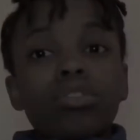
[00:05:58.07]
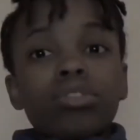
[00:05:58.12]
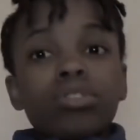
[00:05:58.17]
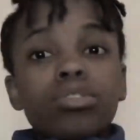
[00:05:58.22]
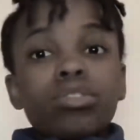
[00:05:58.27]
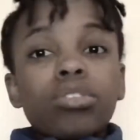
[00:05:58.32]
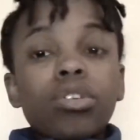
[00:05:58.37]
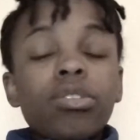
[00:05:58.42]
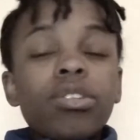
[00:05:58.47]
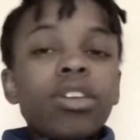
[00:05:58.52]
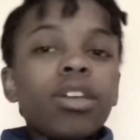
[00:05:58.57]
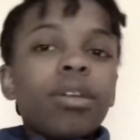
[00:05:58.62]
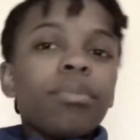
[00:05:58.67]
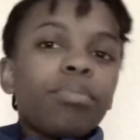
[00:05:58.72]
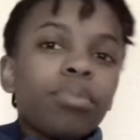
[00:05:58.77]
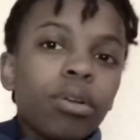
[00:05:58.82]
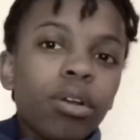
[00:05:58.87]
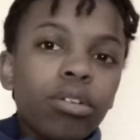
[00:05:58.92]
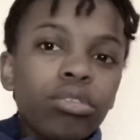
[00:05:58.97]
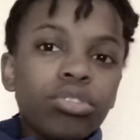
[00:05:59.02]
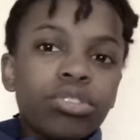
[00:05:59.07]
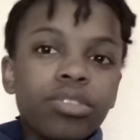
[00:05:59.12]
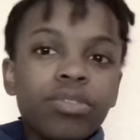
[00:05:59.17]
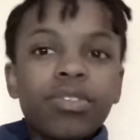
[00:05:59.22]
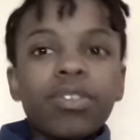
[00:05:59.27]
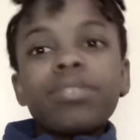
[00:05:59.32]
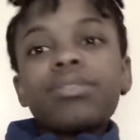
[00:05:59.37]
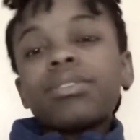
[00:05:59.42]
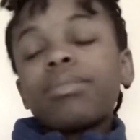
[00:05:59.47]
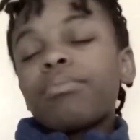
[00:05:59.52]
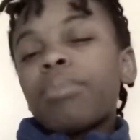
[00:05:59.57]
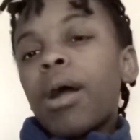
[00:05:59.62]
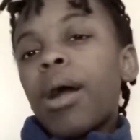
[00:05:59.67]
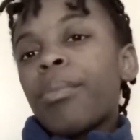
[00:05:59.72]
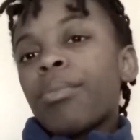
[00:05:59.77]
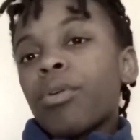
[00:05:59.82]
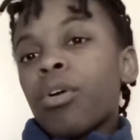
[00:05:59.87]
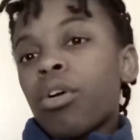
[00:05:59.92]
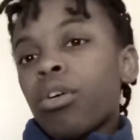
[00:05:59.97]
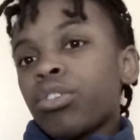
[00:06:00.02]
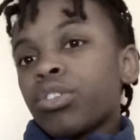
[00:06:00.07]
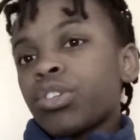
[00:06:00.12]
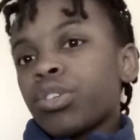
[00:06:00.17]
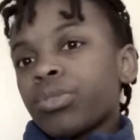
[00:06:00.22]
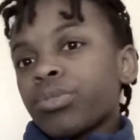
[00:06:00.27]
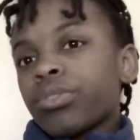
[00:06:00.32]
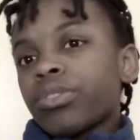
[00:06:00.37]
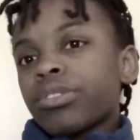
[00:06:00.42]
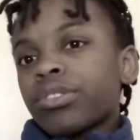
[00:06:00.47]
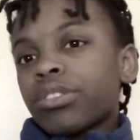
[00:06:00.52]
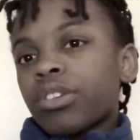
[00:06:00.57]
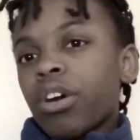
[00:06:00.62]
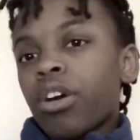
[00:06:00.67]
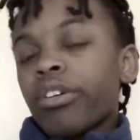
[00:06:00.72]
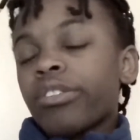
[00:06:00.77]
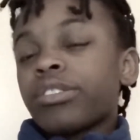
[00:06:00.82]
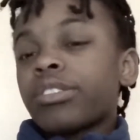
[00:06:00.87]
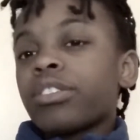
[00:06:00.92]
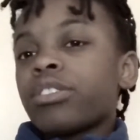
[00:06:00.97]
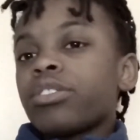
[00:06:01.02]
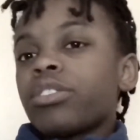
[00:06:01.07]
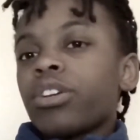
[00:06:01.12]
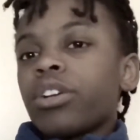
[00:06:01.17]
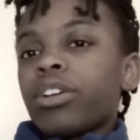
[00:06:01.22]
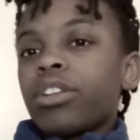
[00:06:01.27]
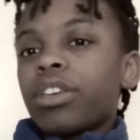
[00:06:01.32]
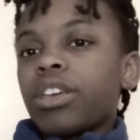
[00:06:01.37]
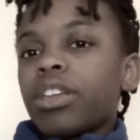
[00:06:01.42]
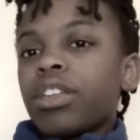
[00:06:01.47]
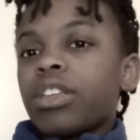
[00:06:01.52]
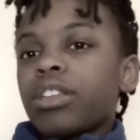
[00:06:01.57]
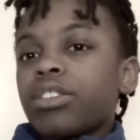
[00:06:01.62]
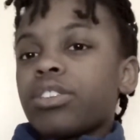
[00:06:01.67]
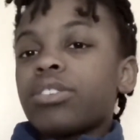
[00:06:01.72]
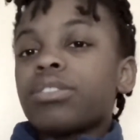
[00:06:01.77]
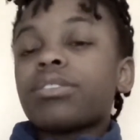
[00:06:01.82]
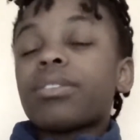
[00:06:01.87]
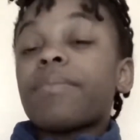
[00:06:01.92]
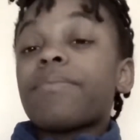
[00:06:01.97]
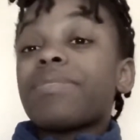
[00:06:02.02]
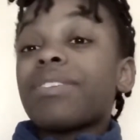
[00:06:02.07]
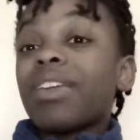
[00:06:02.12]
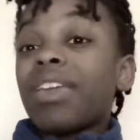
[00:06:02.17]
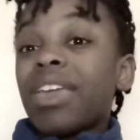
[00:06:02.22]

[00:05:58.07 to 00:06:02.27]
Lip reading: So the approach of using pop cultural songs and turning it into something